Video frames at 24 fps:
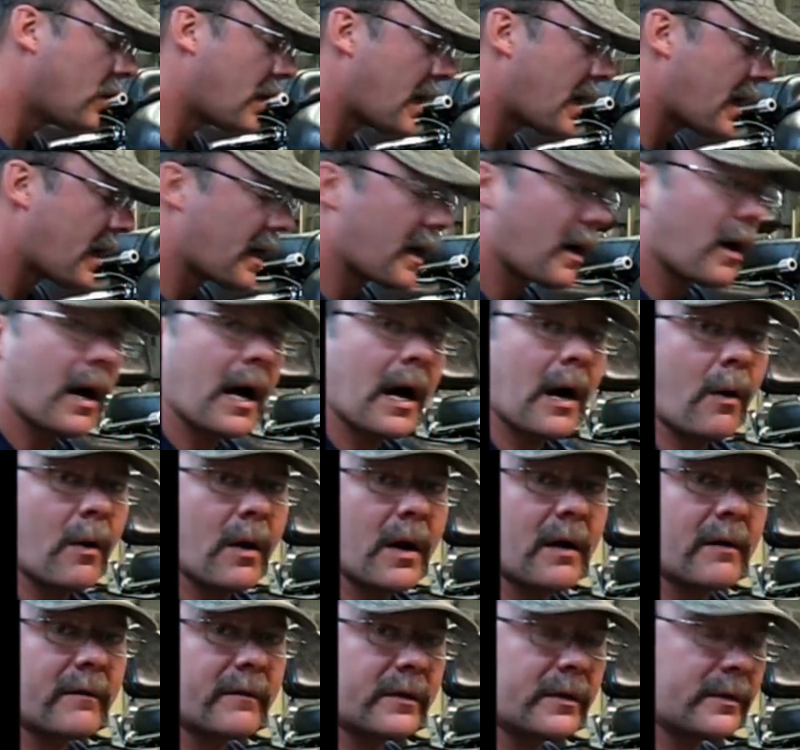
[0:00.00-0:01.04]

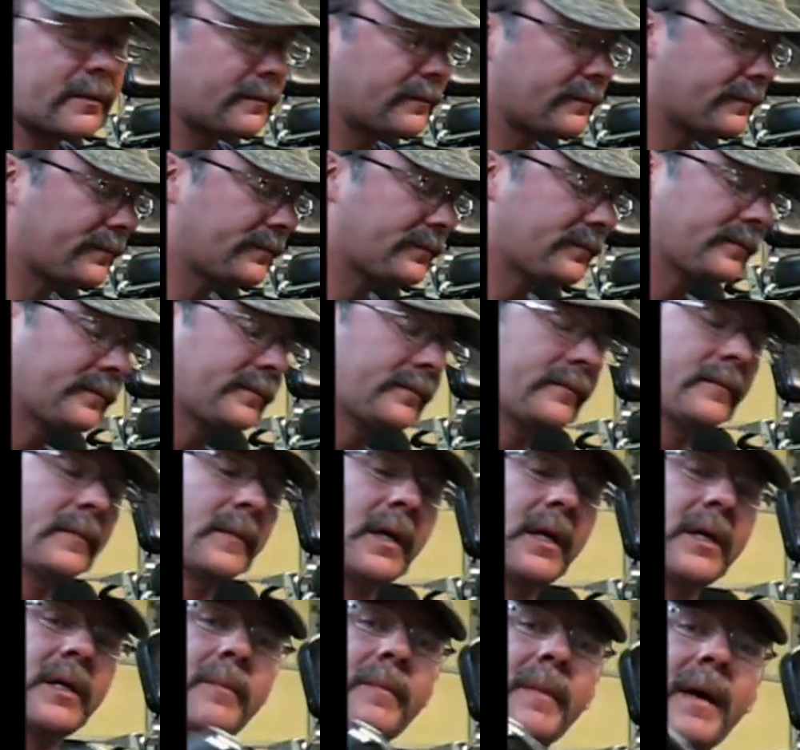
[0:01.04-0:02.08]
however,
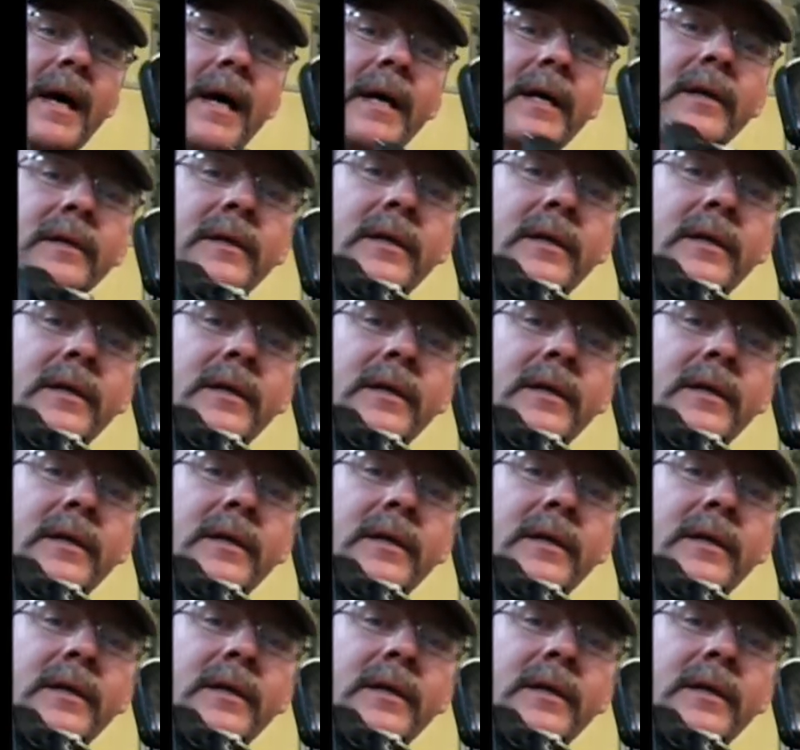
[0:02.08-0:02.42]
on the back of